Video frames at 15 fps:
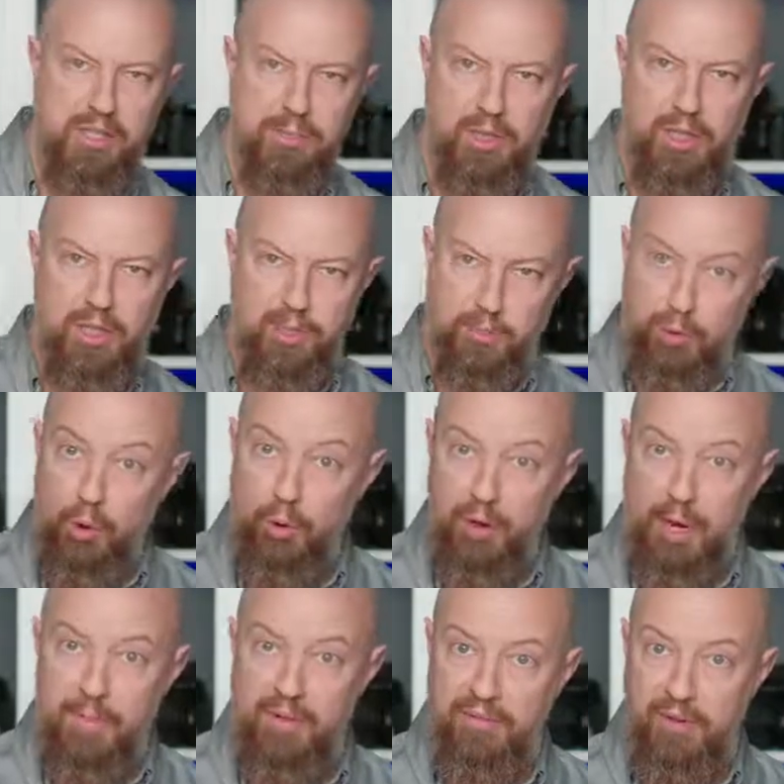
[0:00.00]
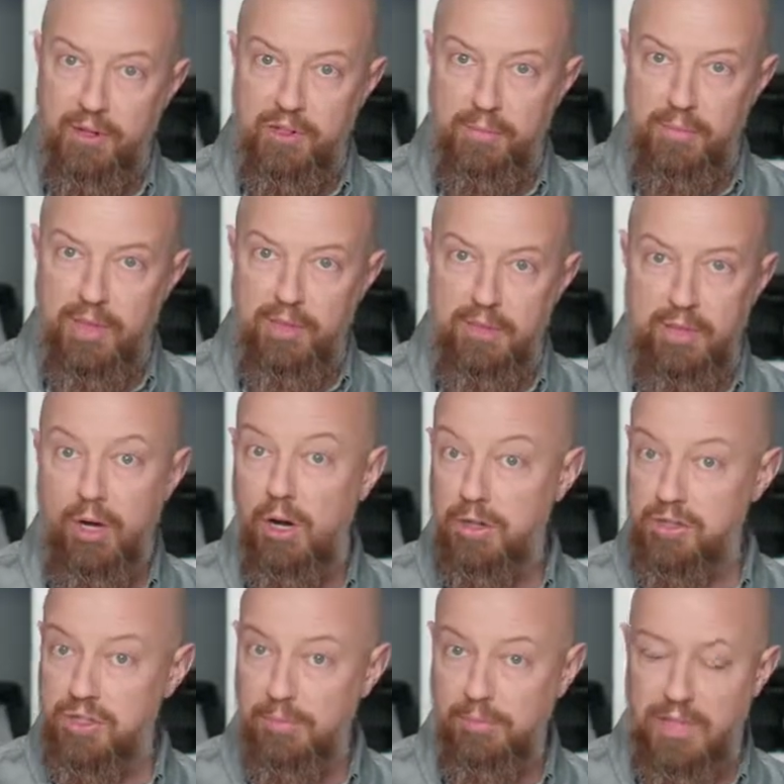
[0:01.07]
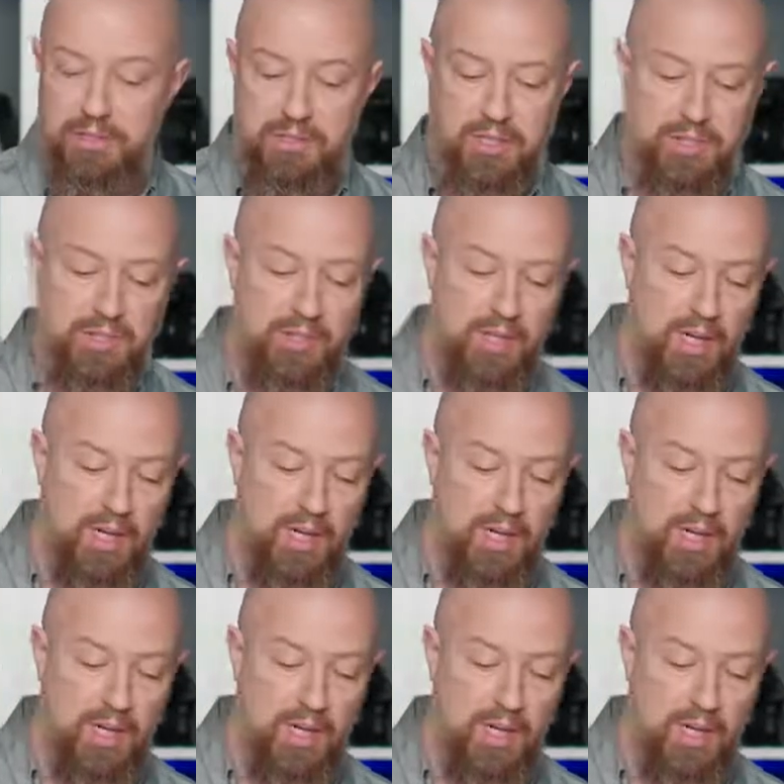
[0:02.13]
ability to program the function button on some lenses,